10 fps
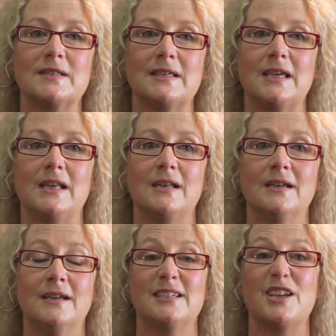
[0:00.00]

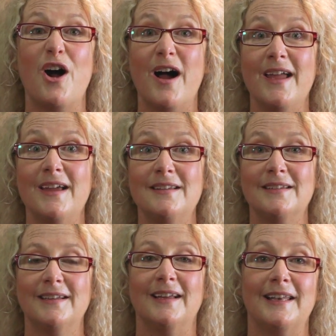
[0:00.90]
skin, tired,
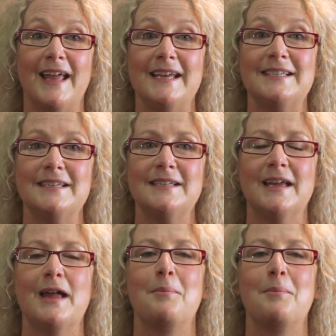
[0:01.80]
elated?